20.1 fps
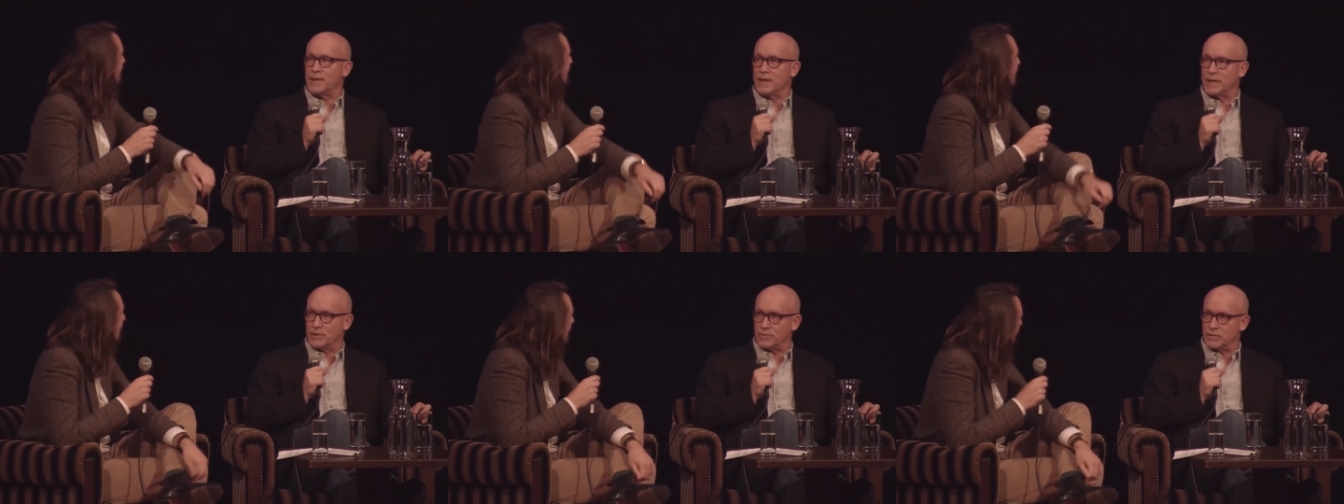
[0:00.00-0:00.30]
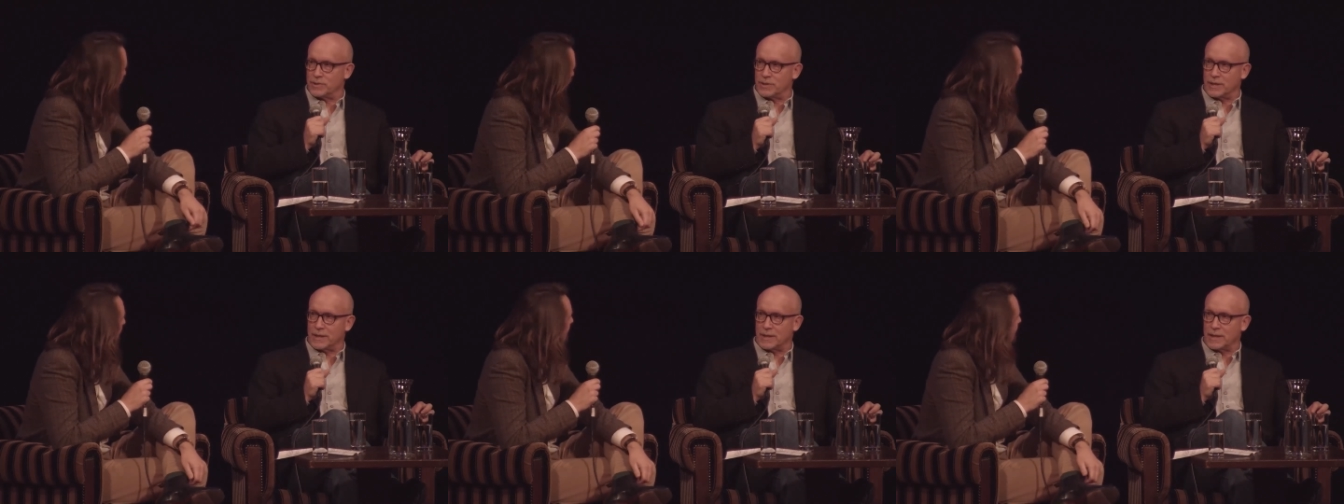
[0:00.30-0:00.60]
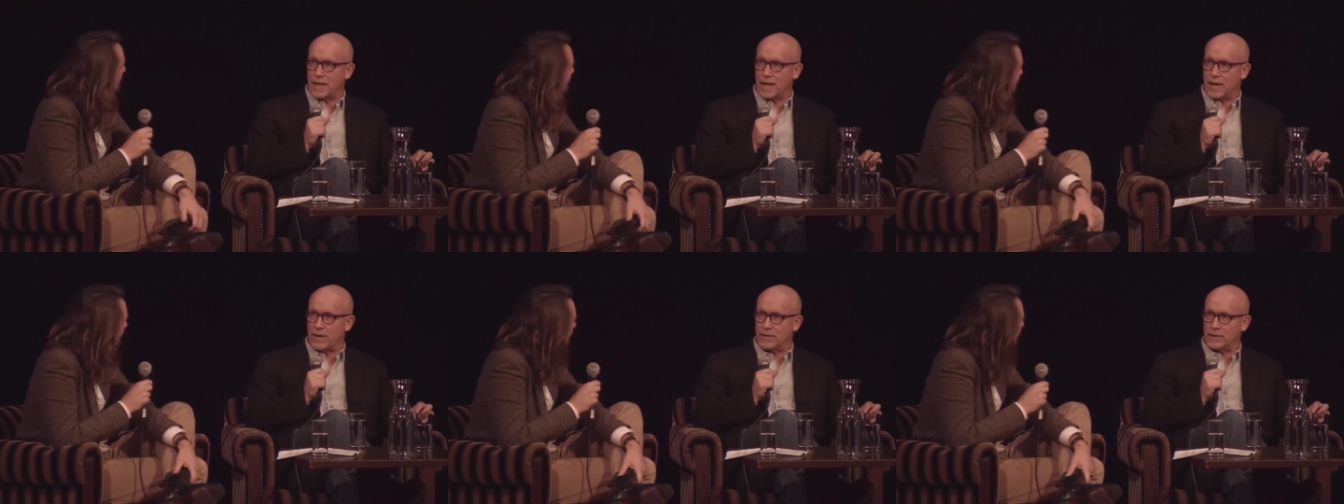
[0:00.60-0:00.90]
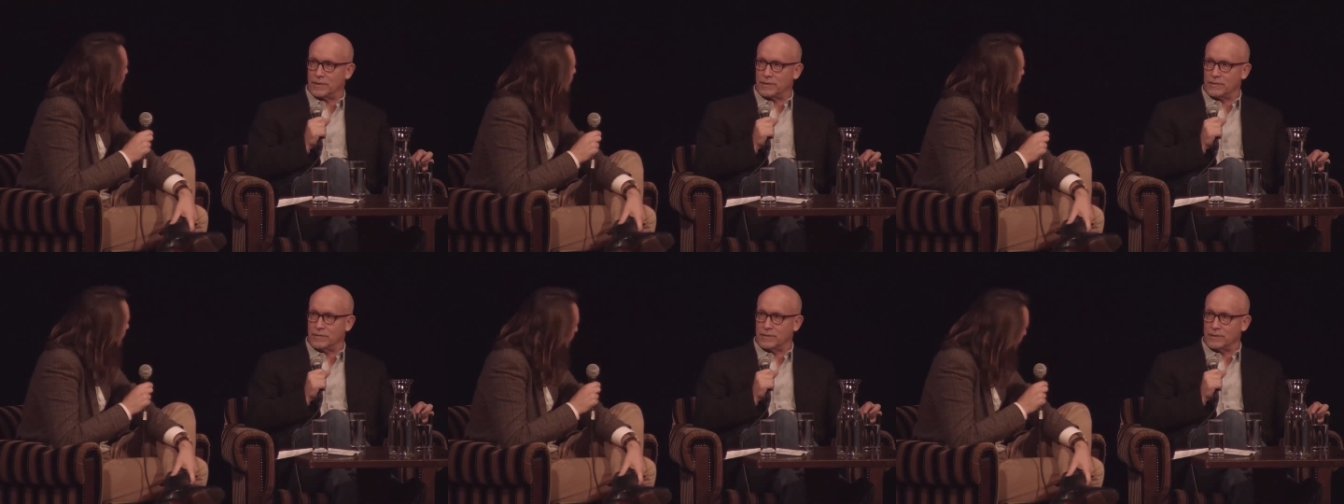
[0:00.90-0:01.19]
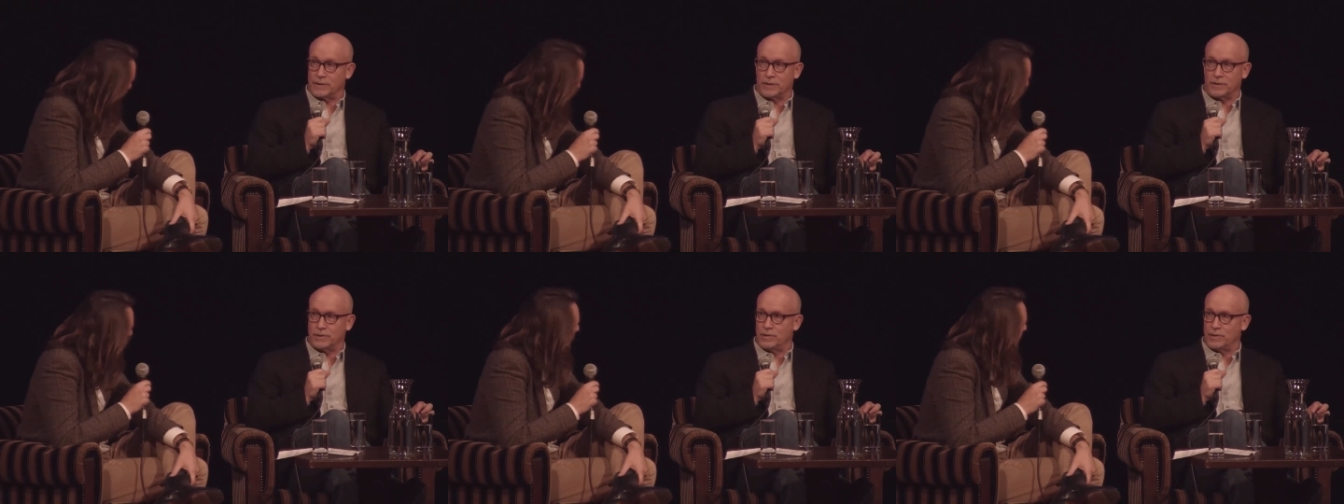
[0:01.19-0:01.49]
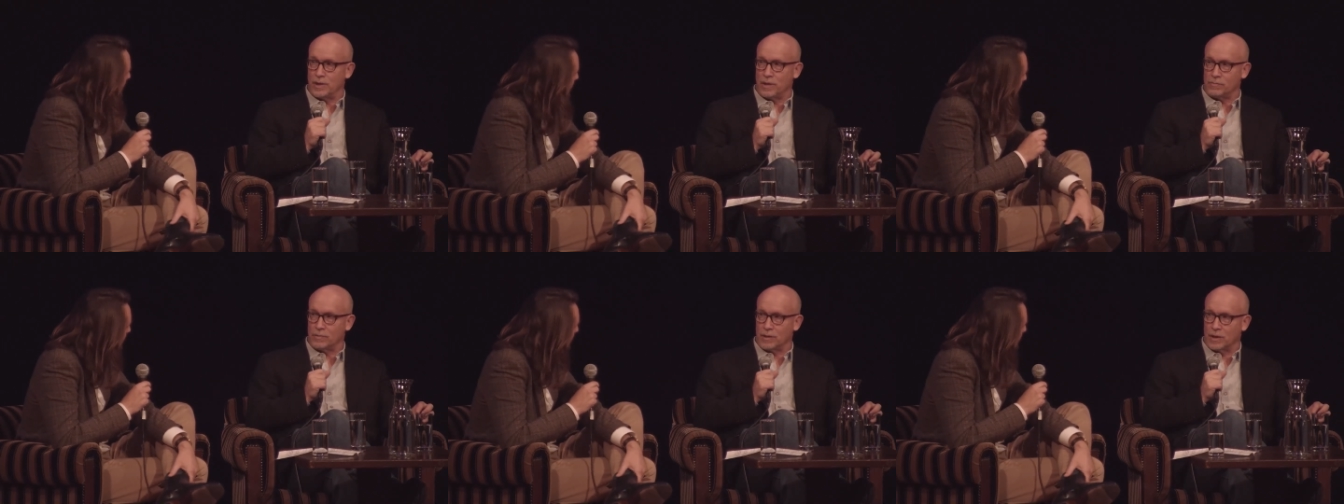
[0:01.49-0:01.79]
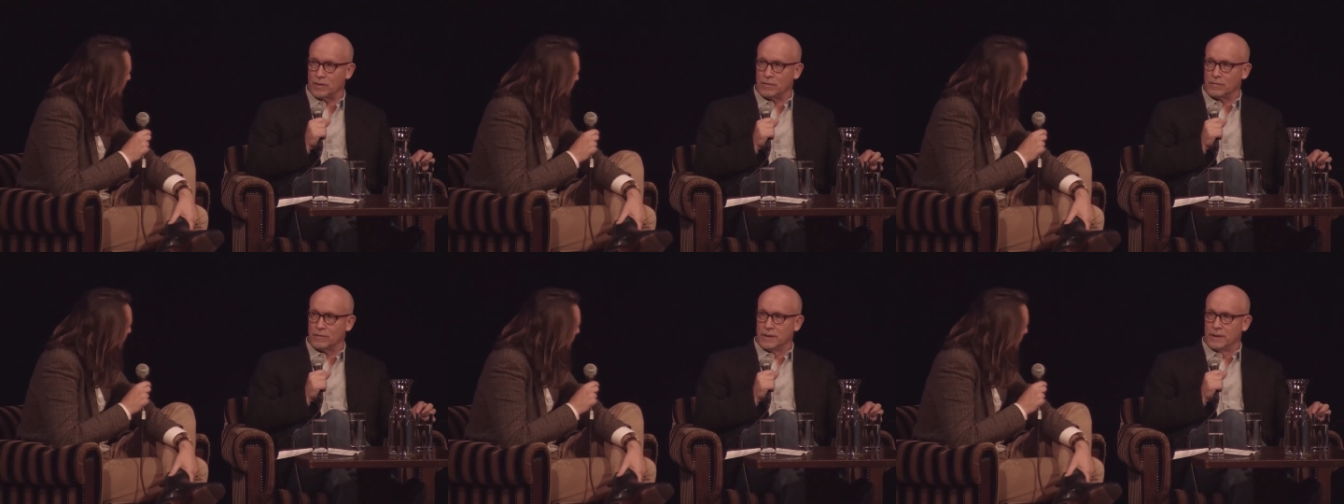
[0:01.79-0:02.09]
an interesting character is that you don't
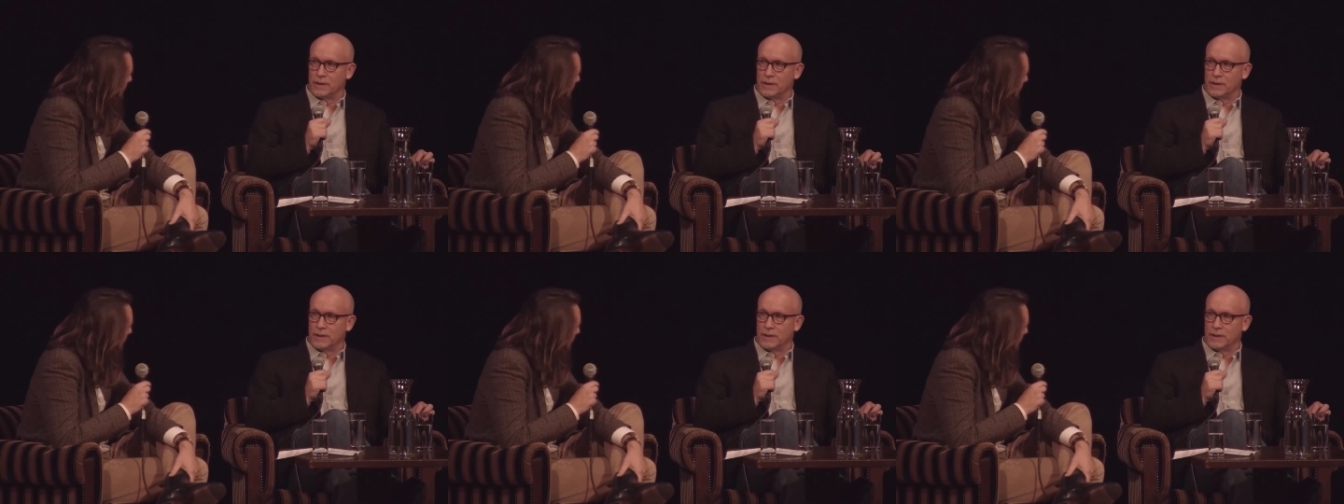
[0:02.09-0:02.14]
know.